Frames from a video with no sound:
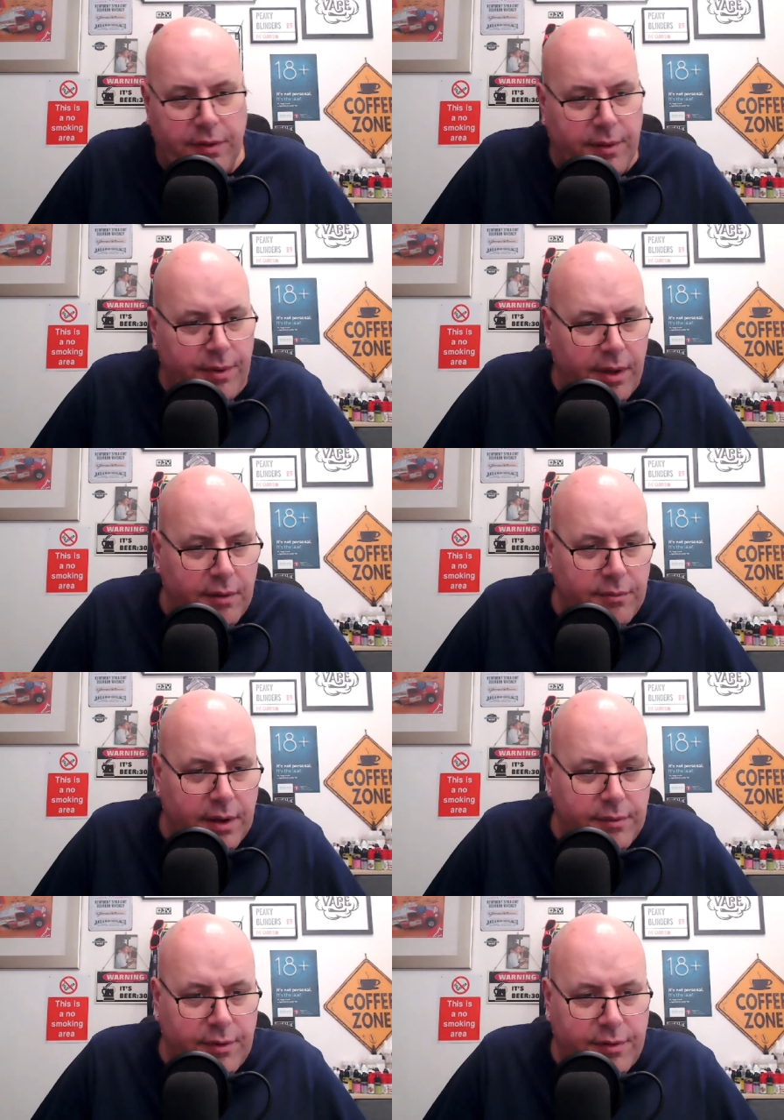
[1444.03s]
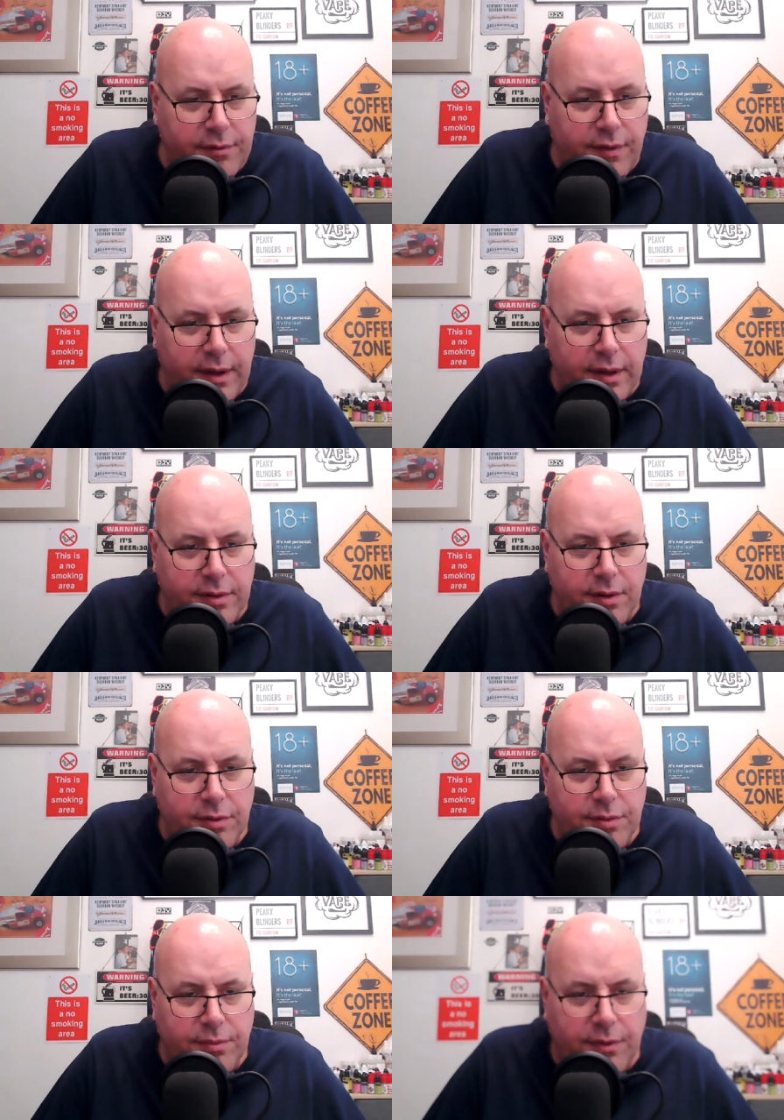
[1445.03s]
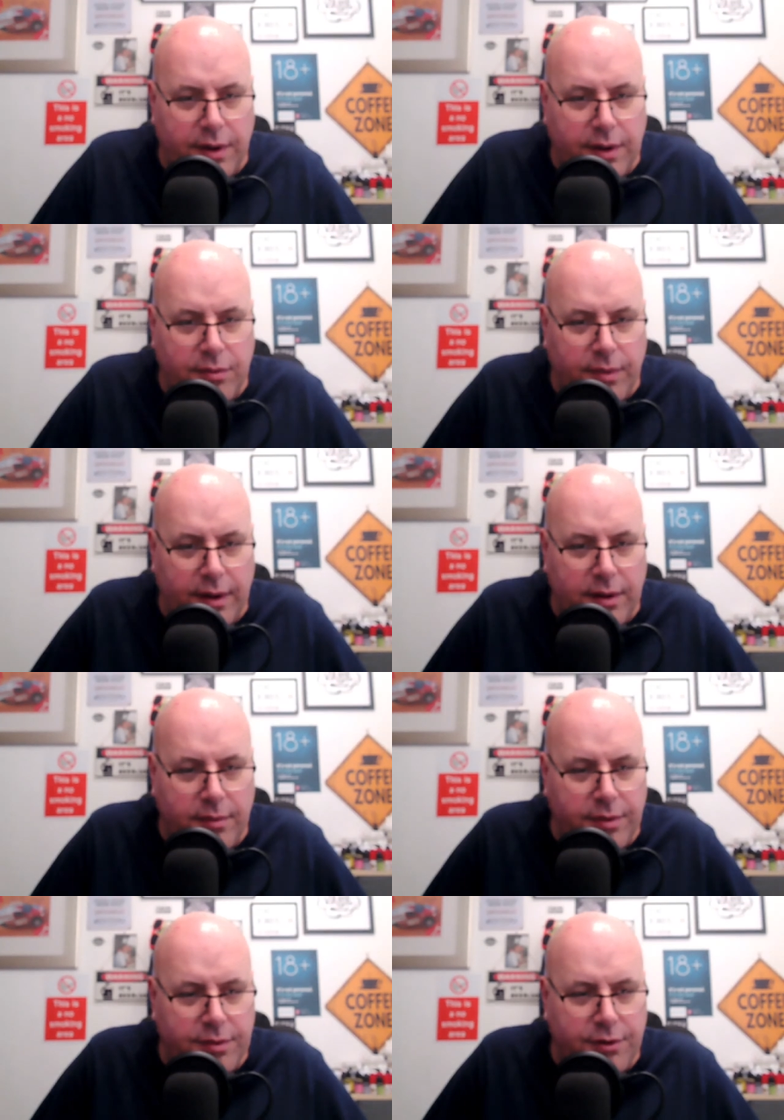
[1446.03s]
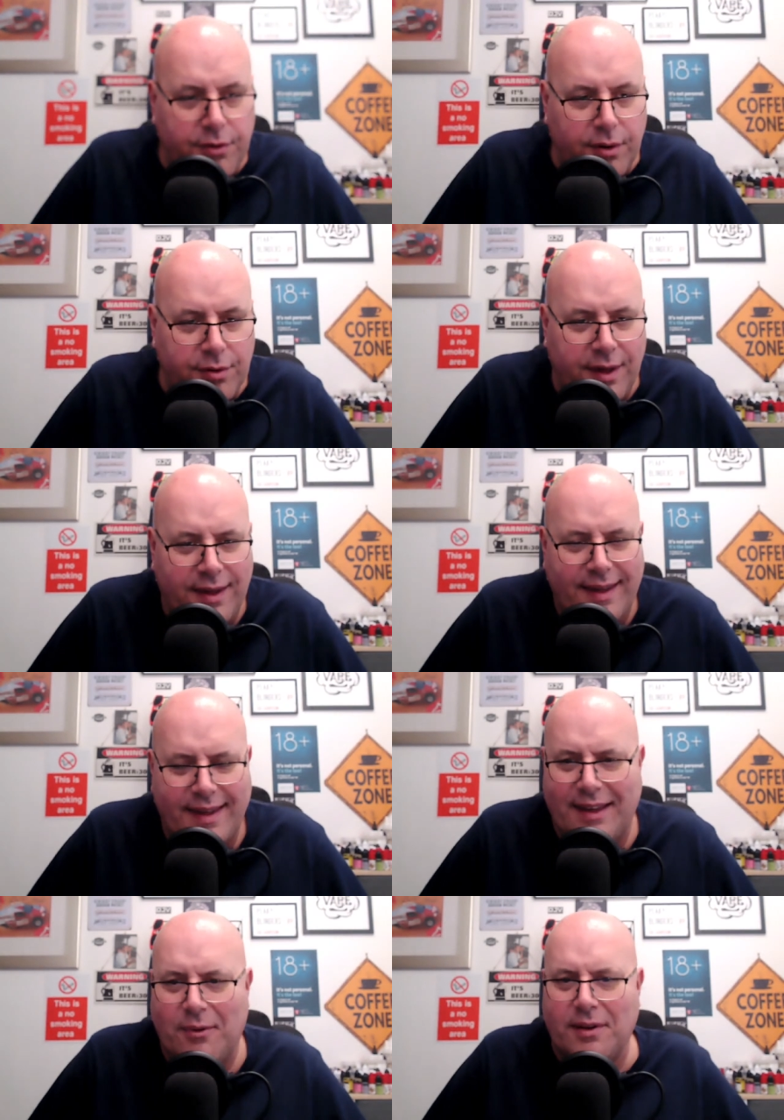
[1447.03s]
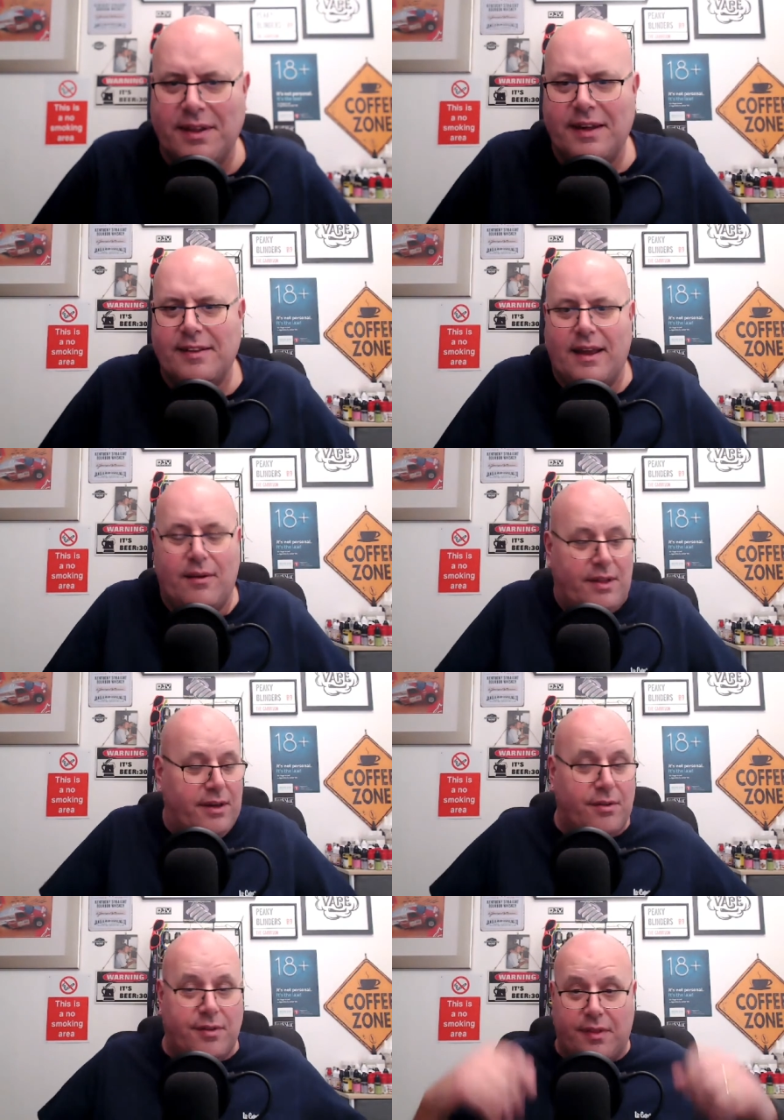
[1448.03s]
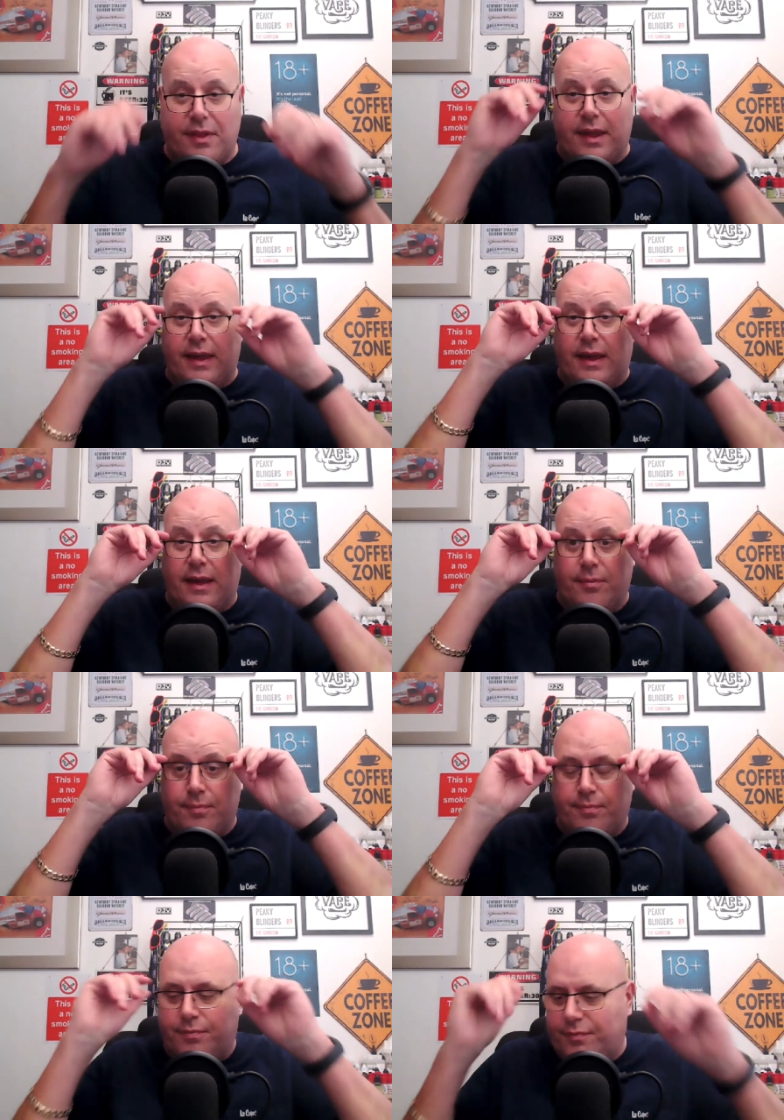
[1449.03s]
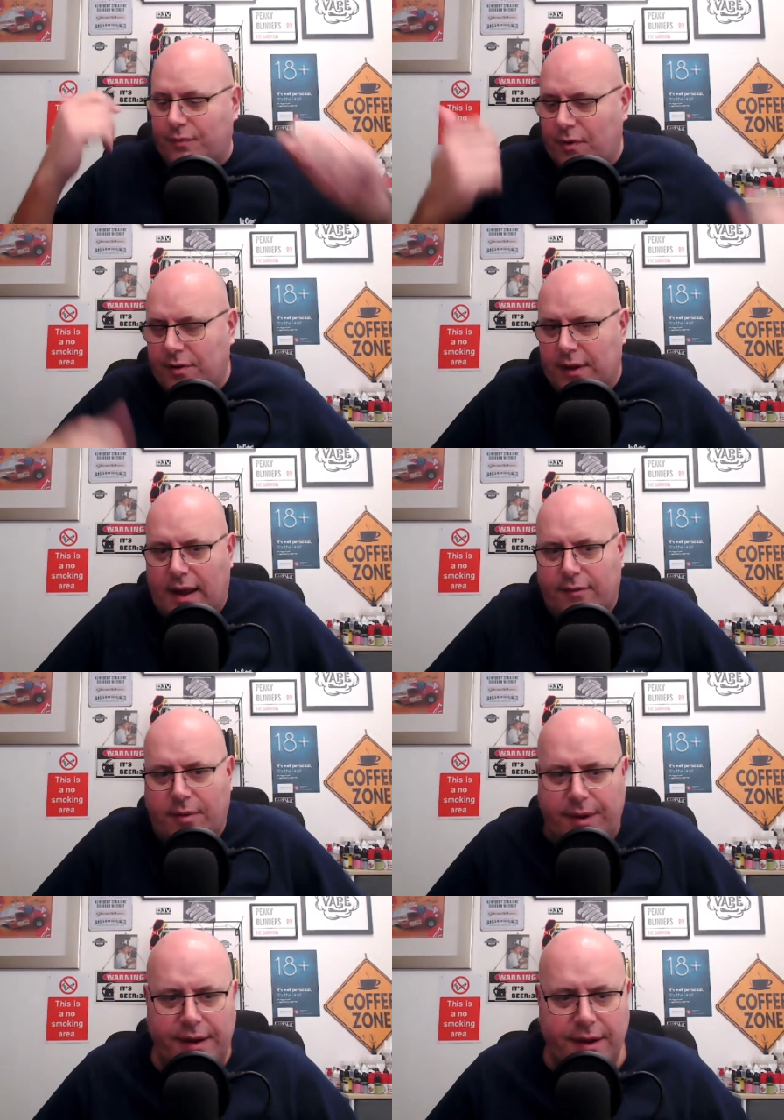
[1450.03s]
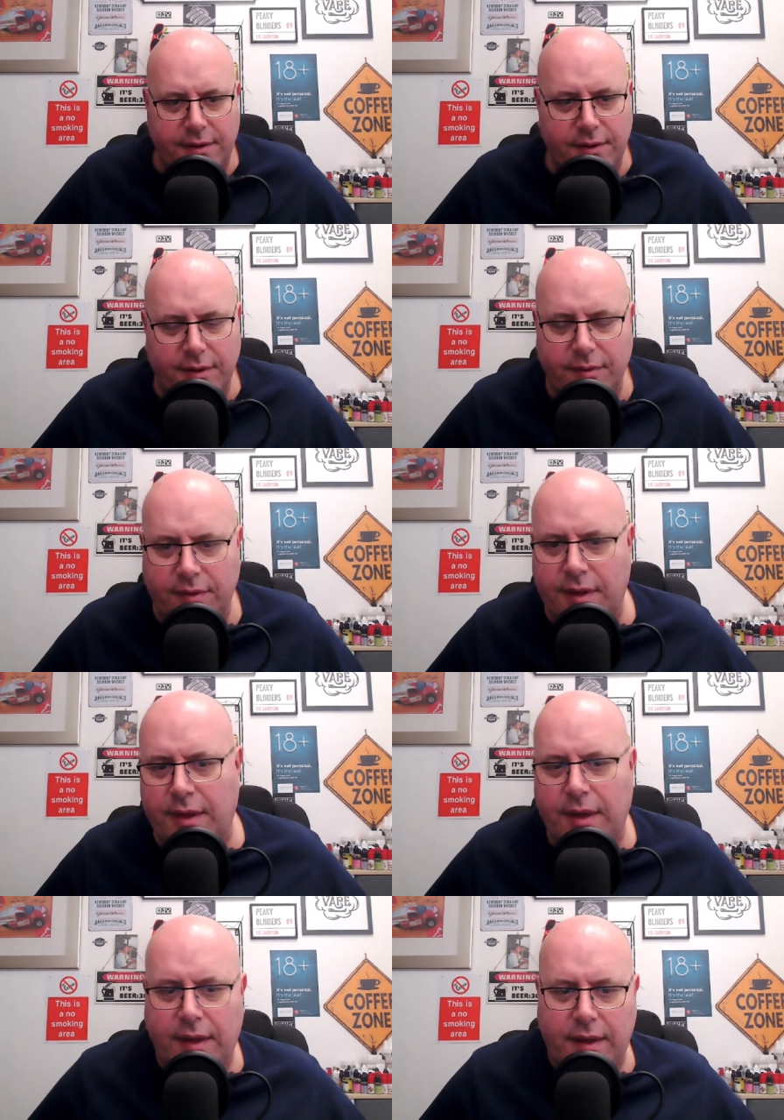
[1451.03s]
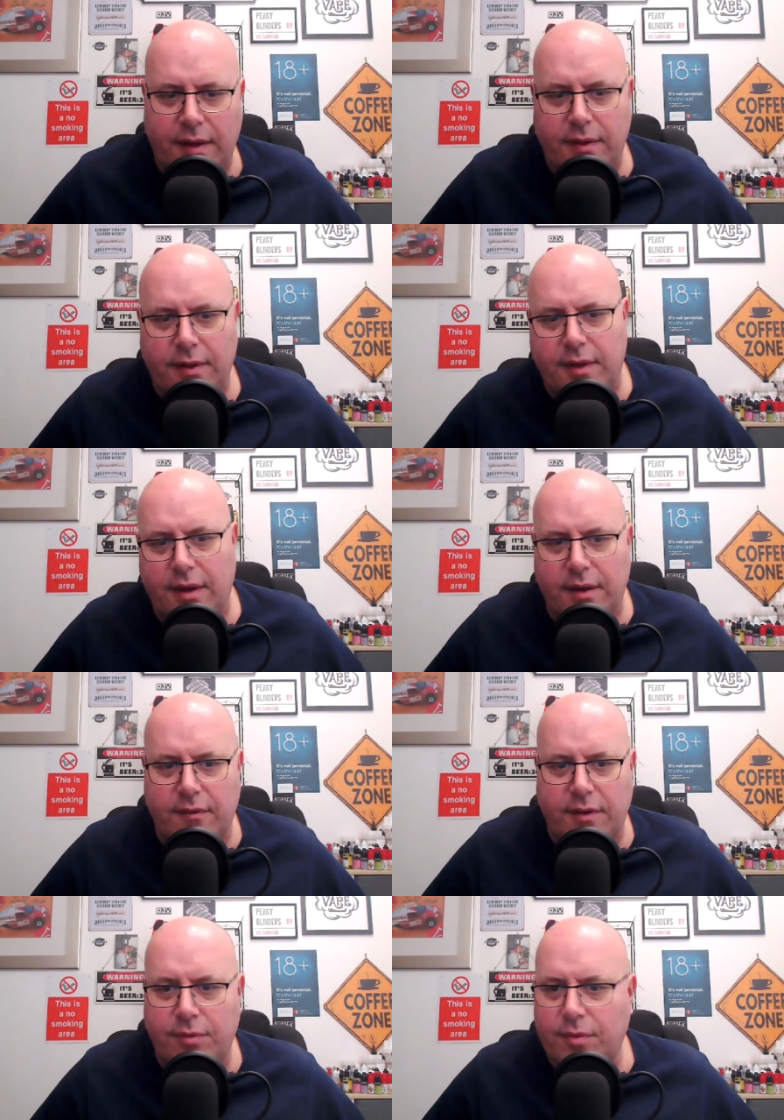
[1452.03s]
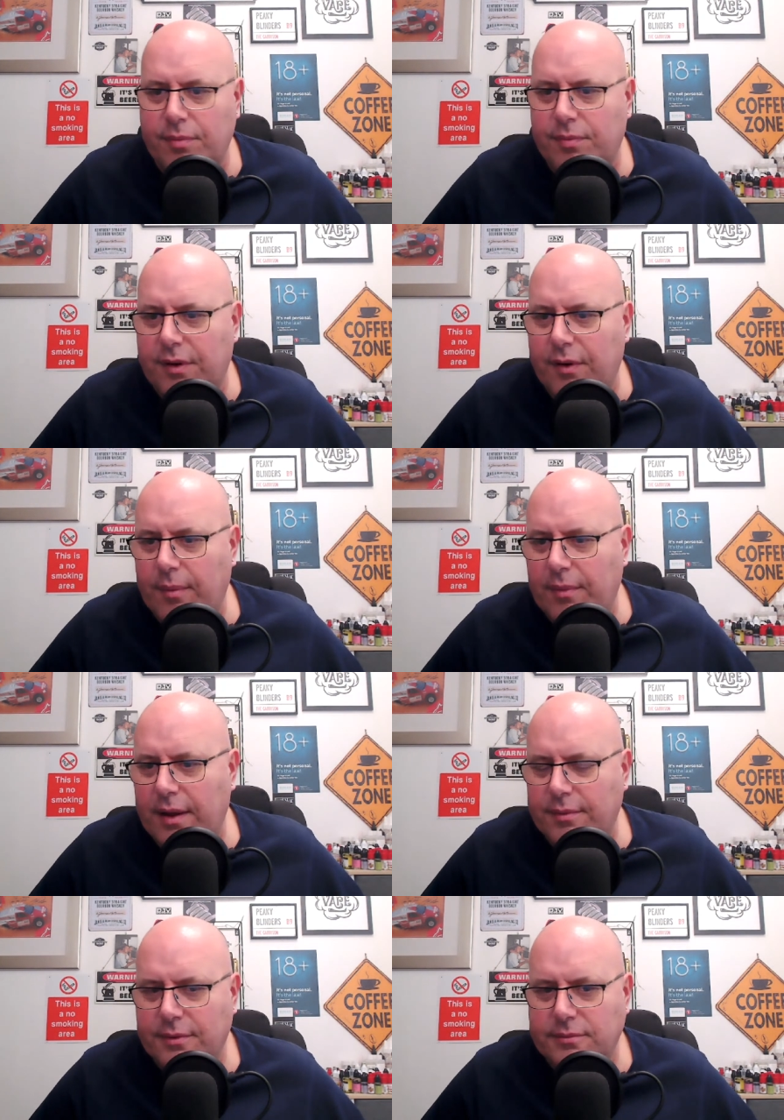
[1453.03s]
we are. Right, Richard Vick has got some great comeback comments to troll. Well, it's like when you go to the watch a live comedian and they start giving him some crap like that.